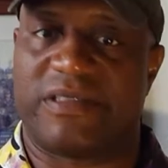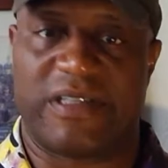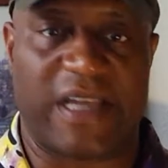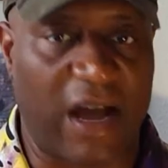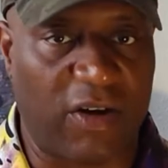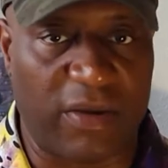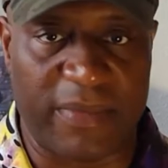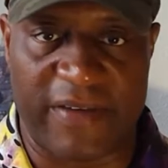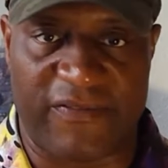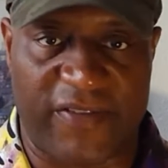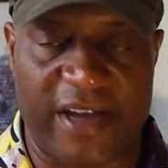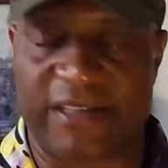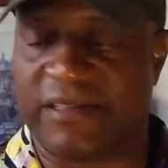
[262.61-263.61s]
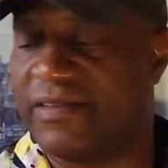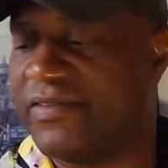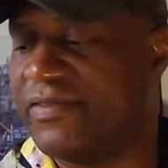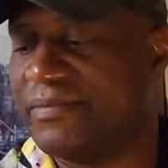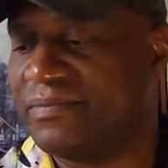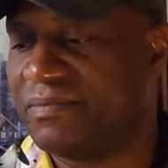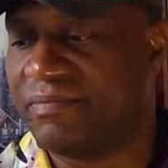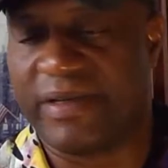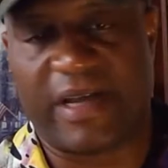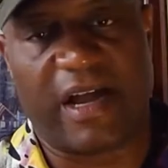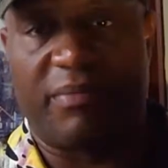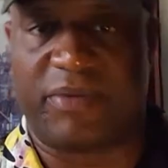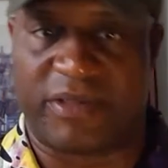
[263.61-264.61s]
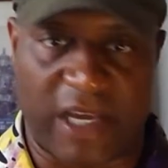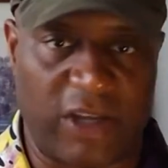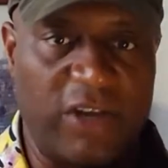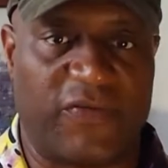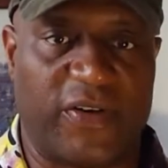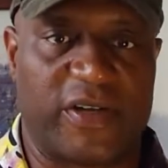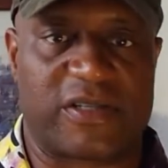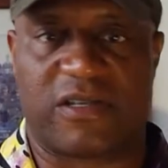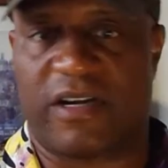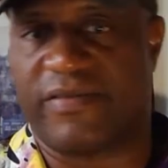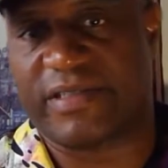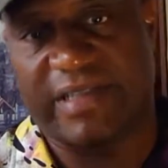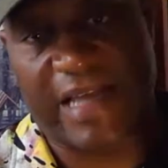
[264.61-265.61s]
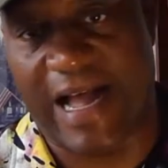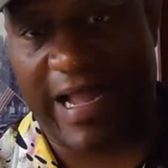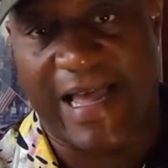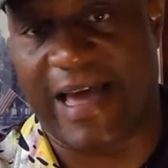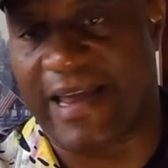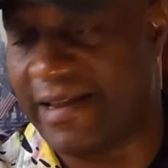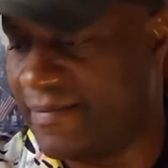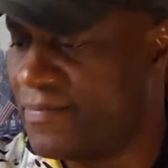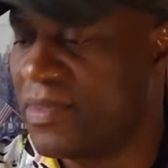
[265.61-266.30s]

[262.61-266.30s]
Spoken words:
Not going to be effective. But thank you for your service. I got it.